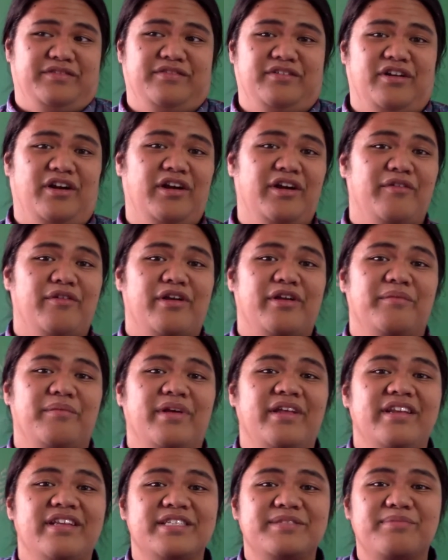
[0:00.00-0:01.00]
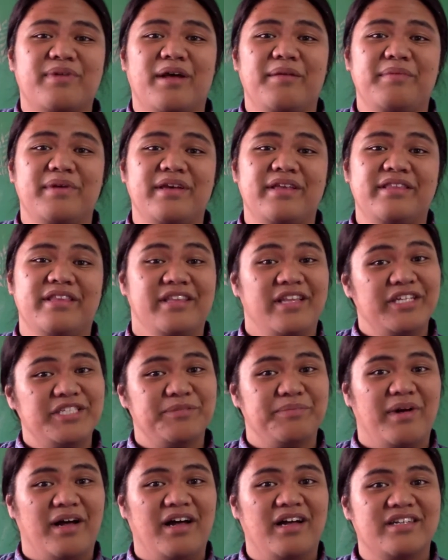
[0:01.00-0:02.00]
card I recommend is probably the
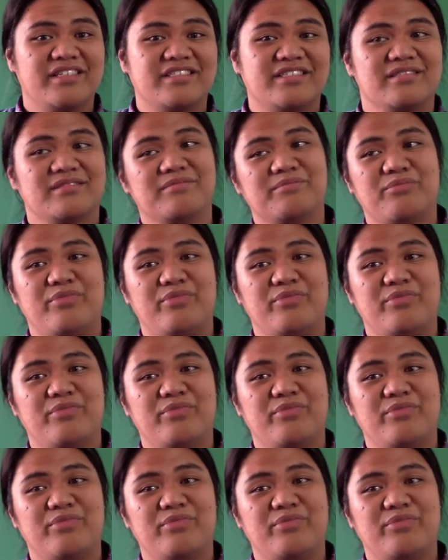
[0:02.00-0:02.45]
Lunchbox.